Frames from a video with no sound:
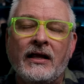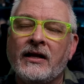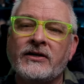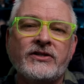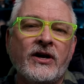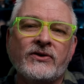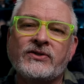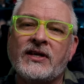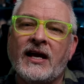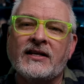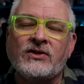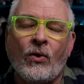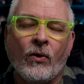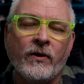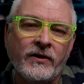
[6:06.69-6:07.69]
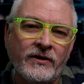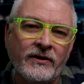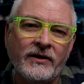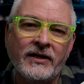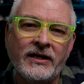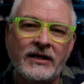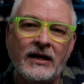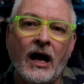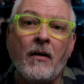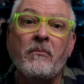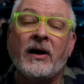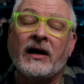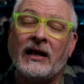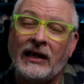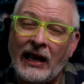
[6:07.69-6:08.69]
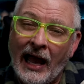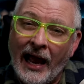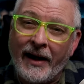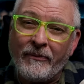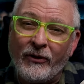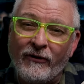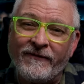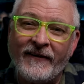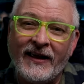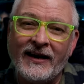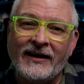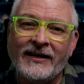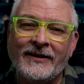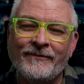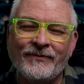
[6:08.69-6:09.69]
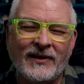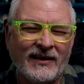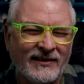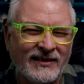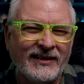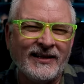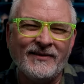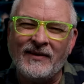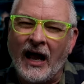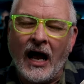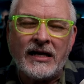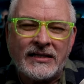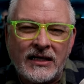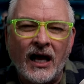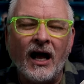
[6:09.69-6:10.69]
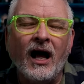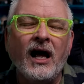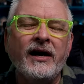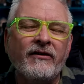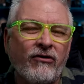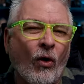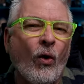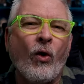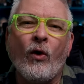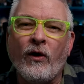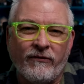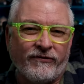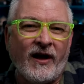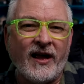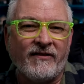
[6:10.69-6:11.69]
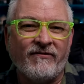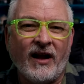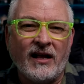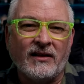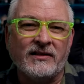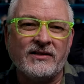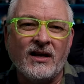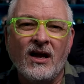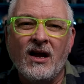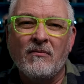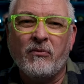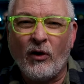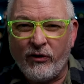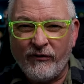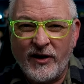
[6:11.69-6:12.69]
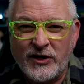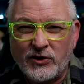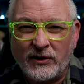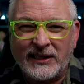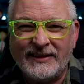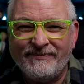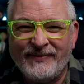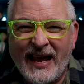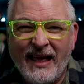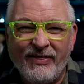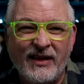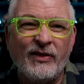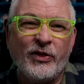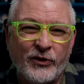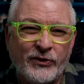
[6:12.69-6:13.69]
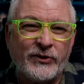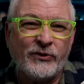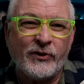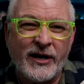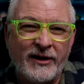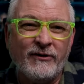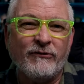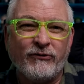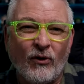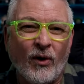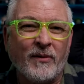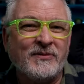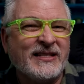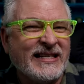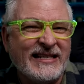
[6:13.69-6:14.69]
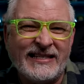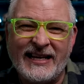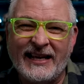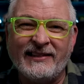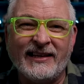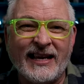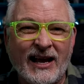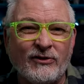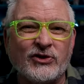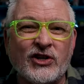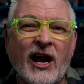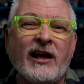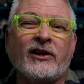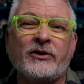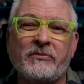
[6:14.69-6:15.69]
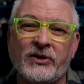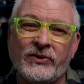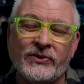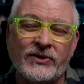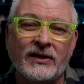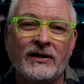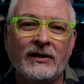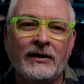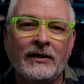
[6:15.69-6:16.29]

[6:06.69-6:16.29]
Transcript: There's no sex or nudity, but a lot of profanity, and then a ton of horrifying violence, both visually and then through written forms detailing out child abuse.